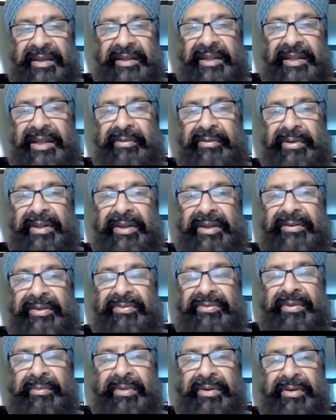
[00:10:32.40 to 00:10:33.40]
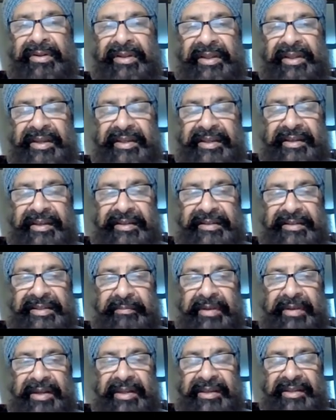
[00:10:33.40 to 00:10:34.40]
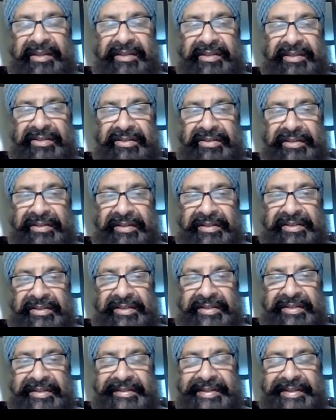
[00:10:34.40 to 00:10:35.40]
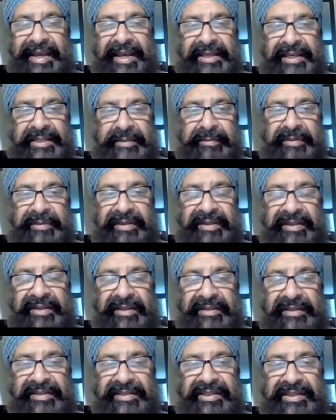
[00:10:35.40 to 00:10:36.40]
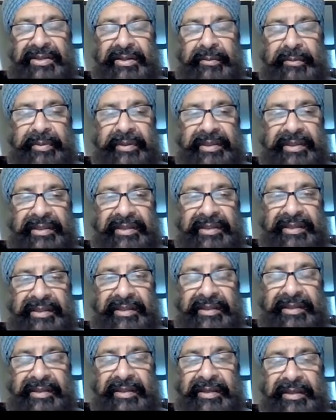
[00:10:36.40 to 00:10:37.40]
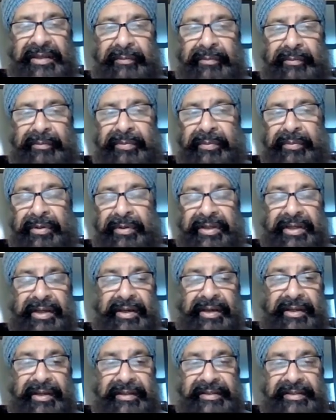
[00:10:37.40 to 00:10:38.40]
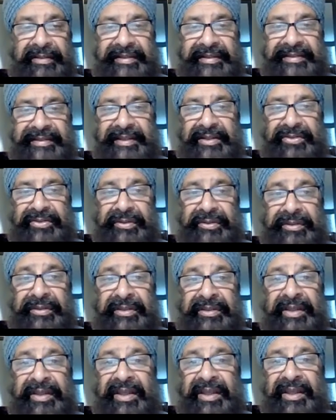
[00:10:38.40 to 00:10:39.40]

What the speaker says: Now, we know that remodeling occurs in many conditions, such as asthma, COPD, bronchitis, etc.